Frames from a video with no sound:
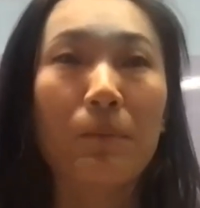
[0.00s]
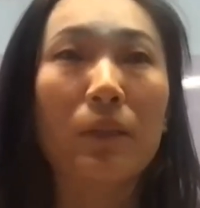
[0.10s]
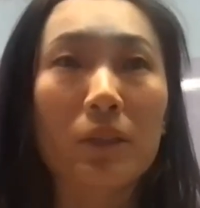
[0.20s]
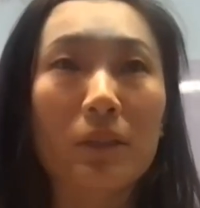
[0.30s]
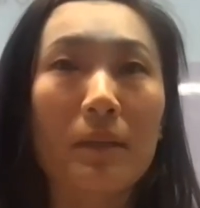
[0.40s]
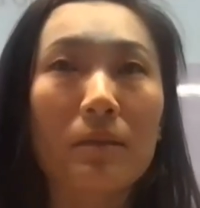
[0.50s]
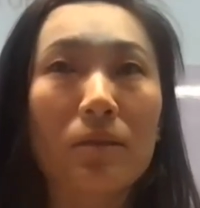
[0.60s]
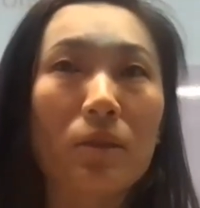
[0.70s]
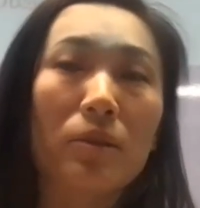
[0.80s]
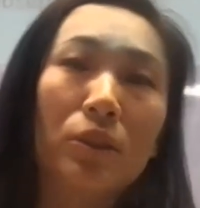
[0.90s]
bigger
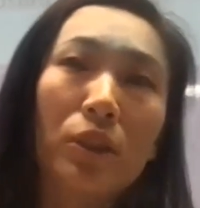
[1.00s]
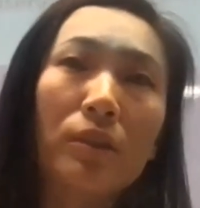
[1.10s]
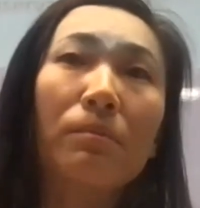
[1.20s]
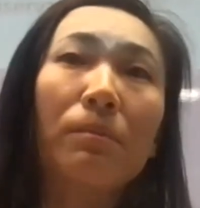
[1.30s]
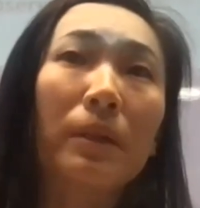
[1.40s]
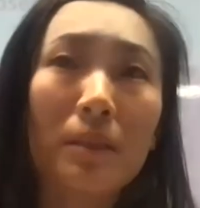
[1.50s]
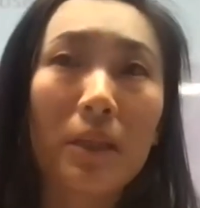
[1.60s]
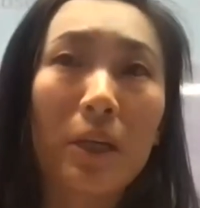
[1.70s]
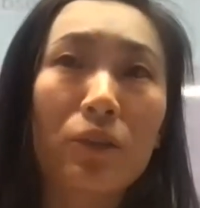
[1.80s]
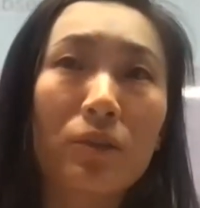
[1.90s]
than a certain
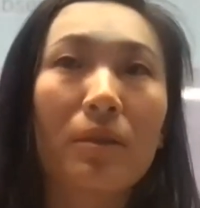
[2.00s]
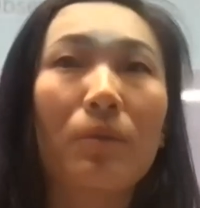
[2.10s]
percentage,